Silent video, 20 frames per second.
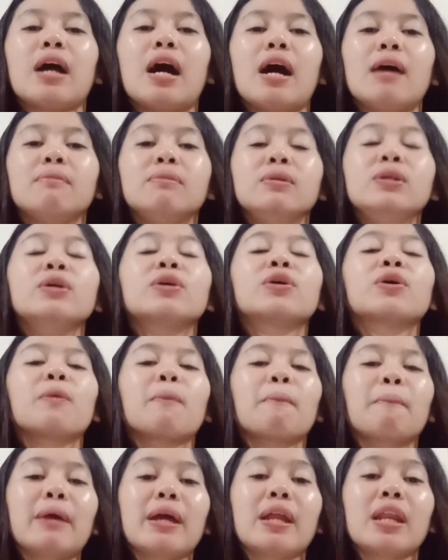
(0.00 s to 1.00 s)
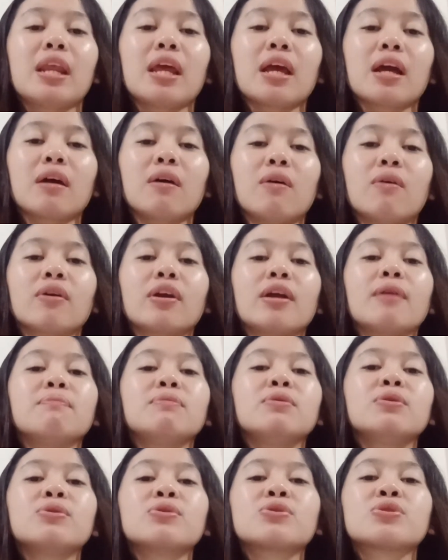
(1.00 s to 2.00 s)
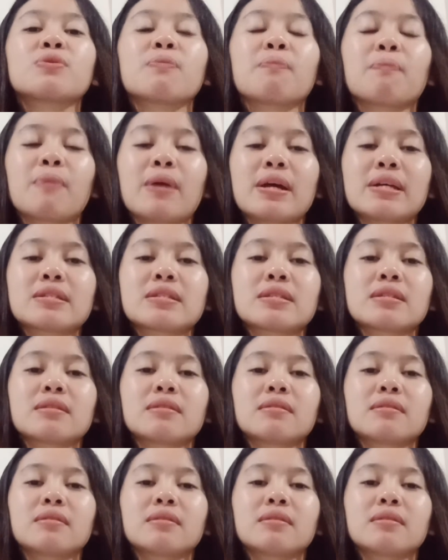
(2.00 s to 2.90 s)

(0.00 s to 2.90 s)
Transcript: leukopenic or immunosuppressed